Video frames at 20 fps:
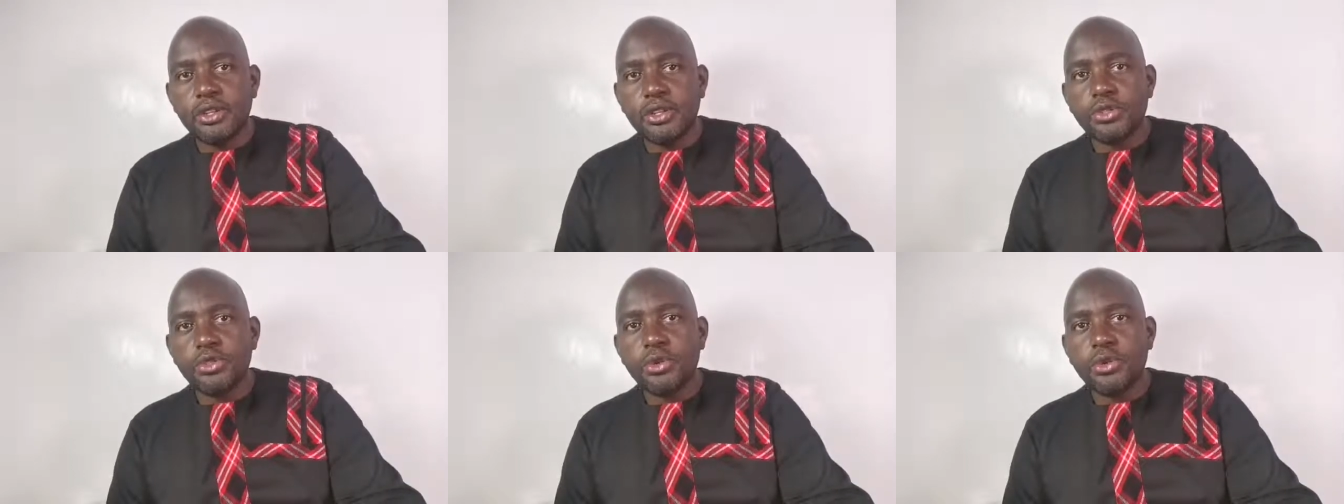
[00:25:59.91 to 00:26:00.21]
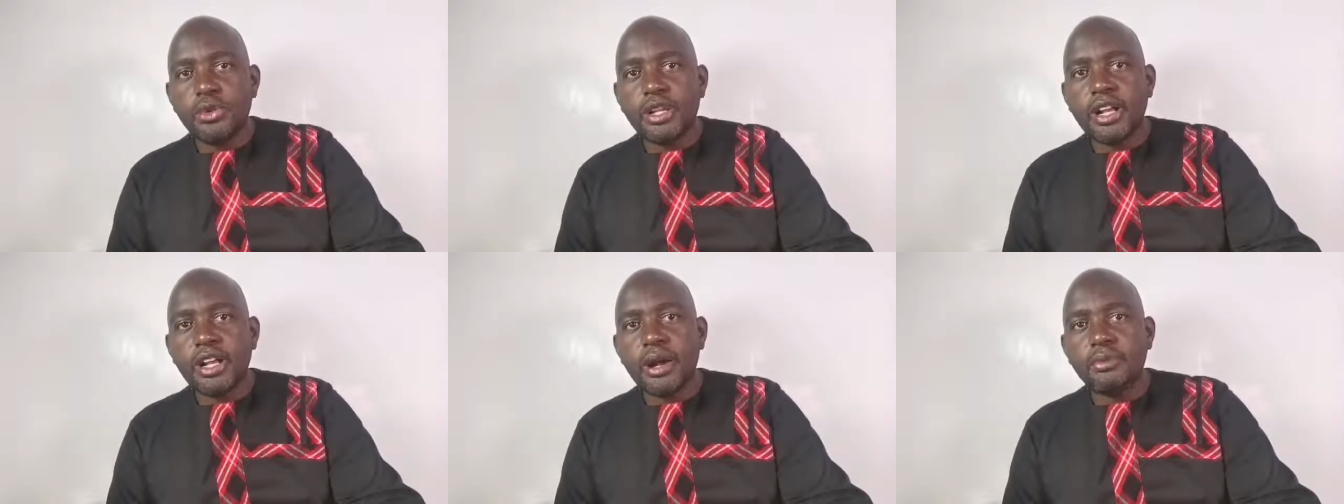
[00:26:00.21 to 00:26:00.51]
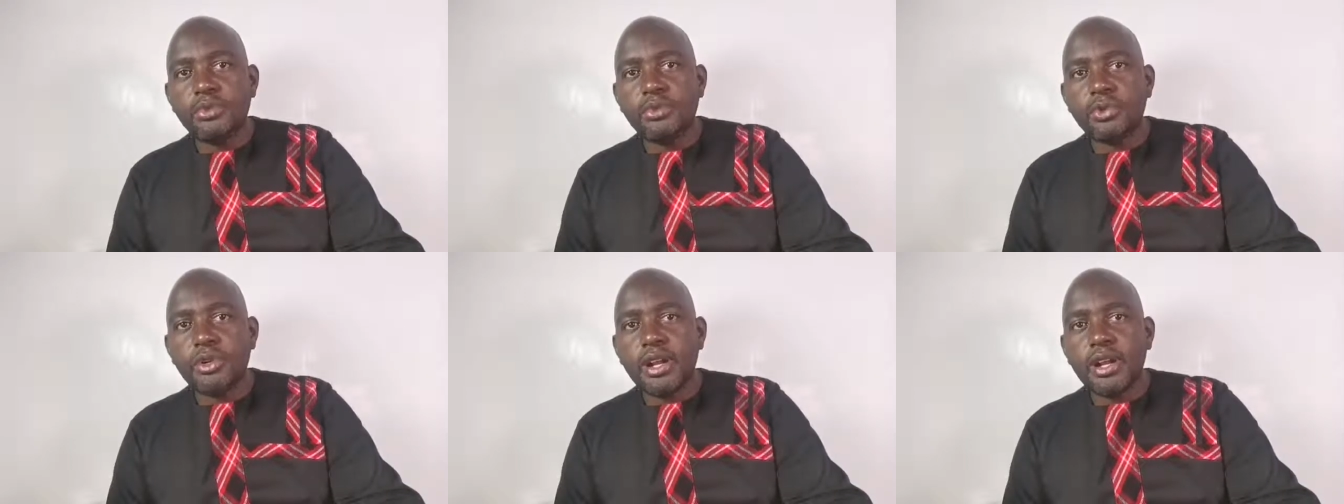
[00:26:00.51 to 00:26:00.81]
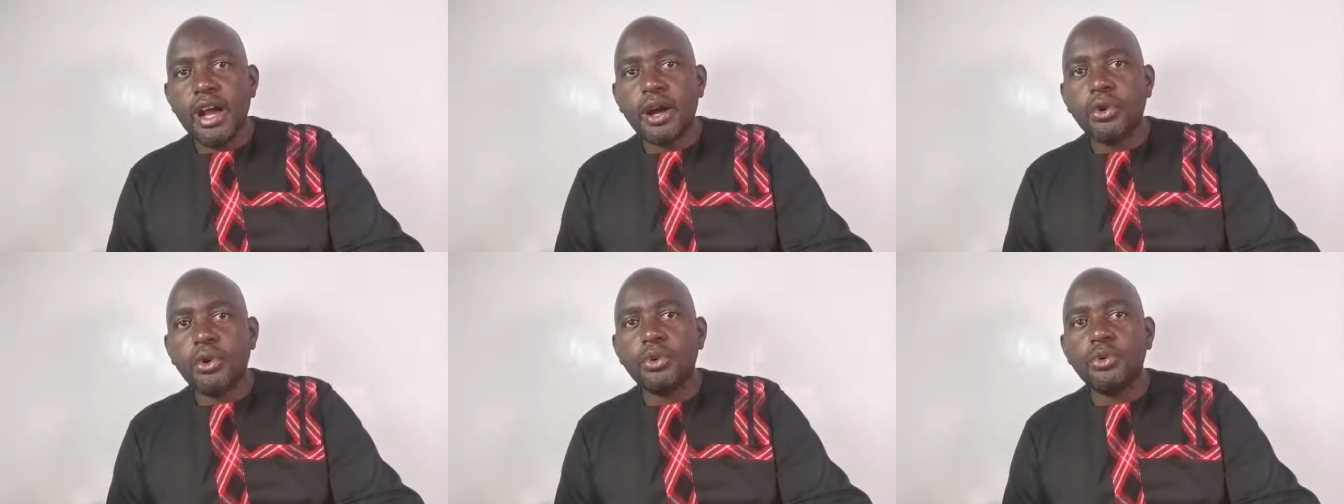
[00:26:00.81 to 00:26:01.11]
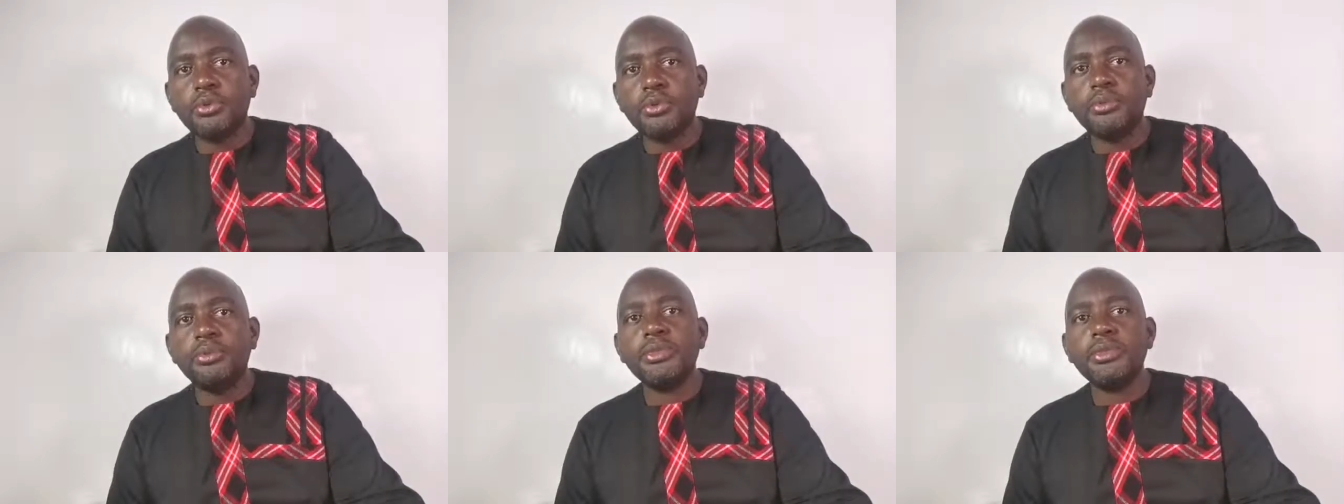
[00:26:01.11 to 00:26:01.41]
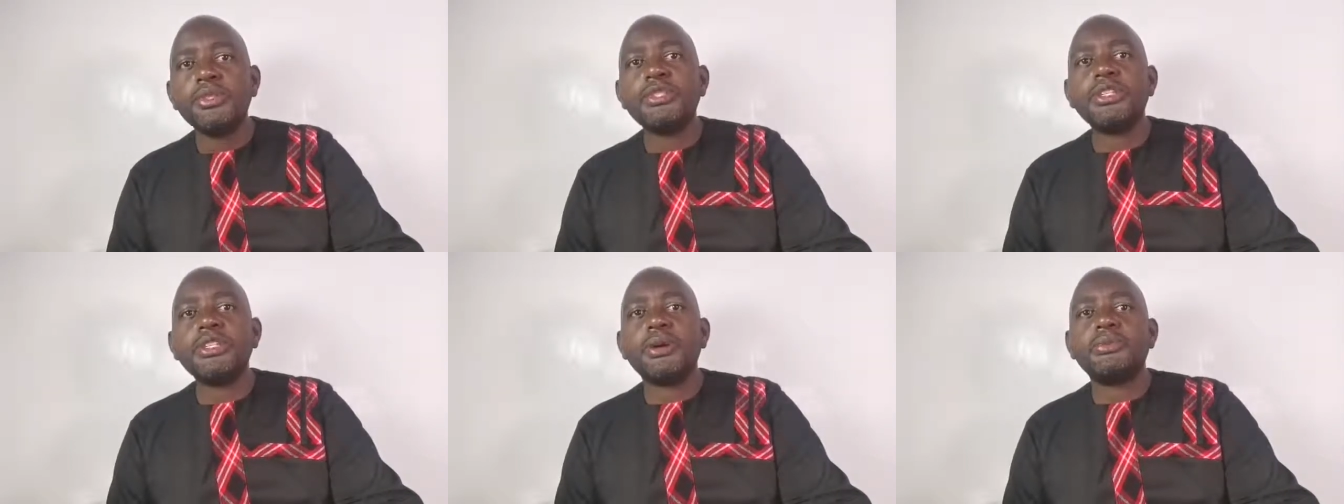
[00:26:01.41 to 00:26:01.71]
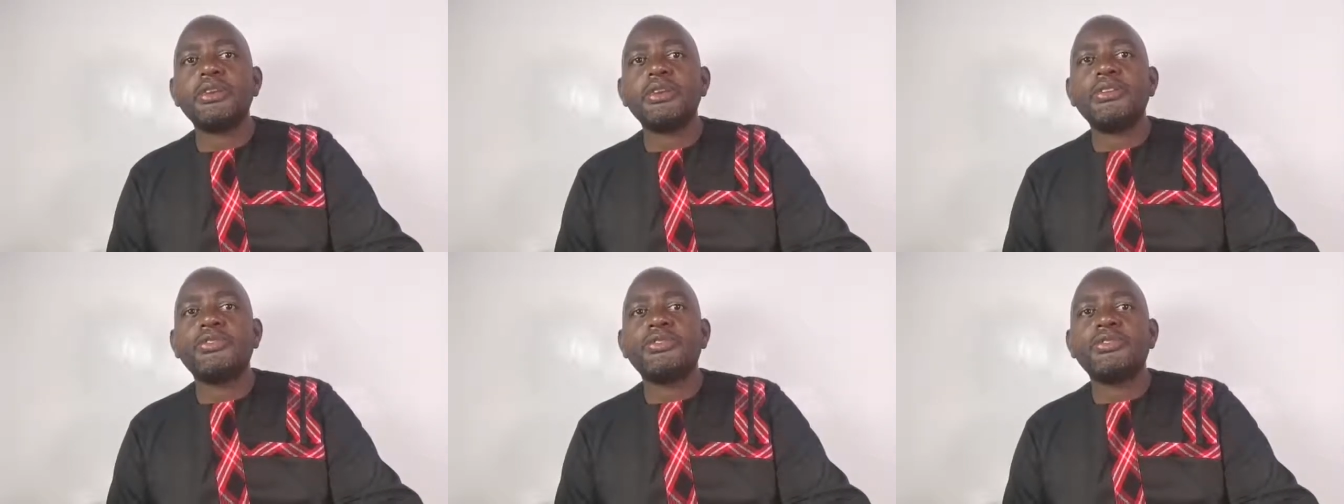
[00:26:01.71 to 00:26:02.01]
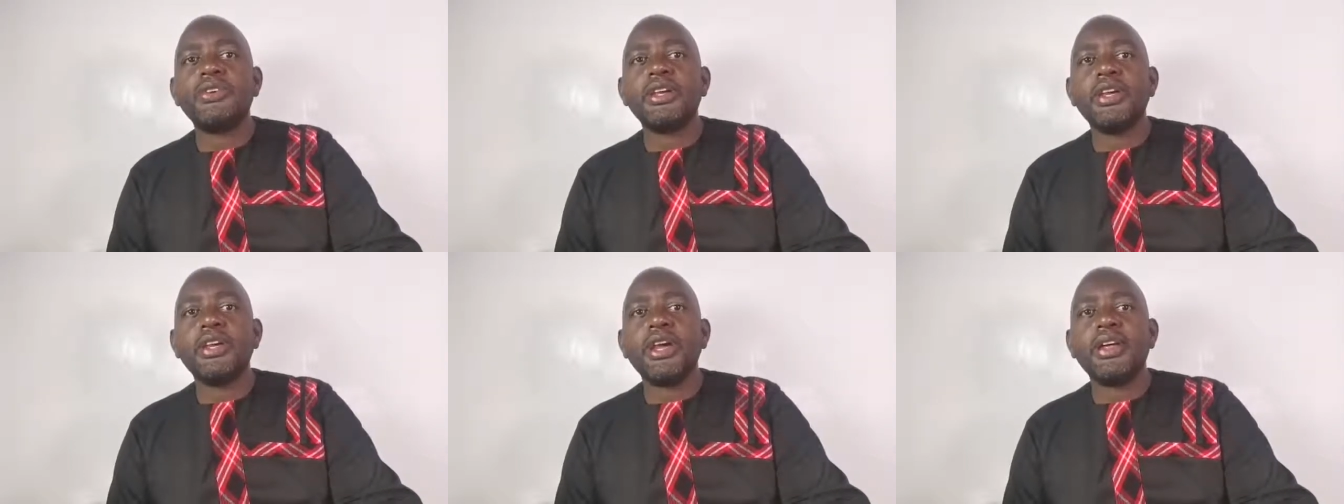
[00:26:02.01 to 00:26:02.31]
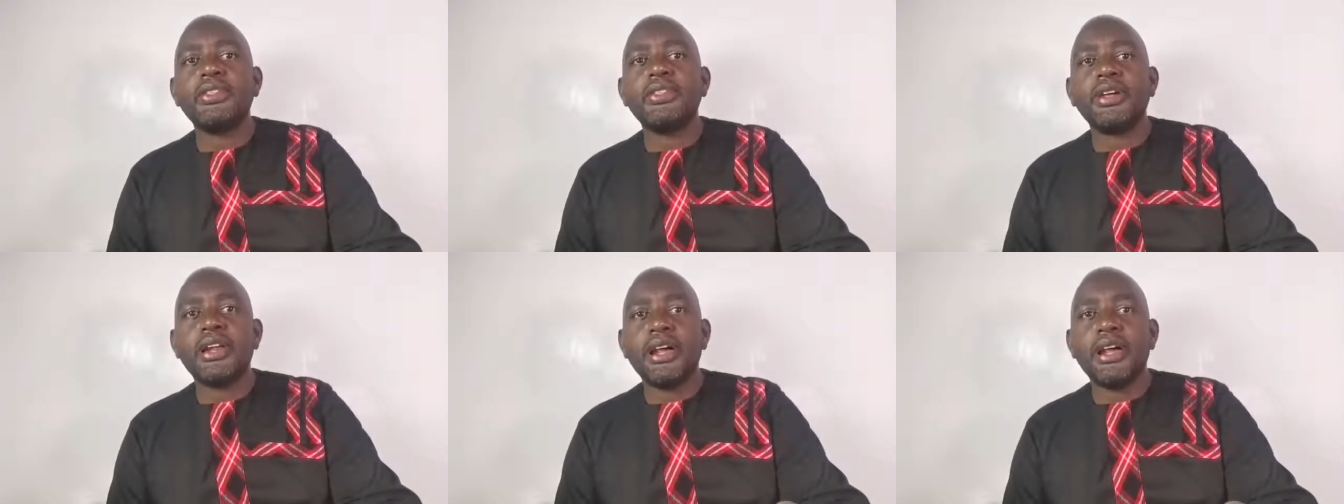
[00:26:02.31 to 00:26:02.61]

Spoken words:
So we come to Nahum chapter 3, and the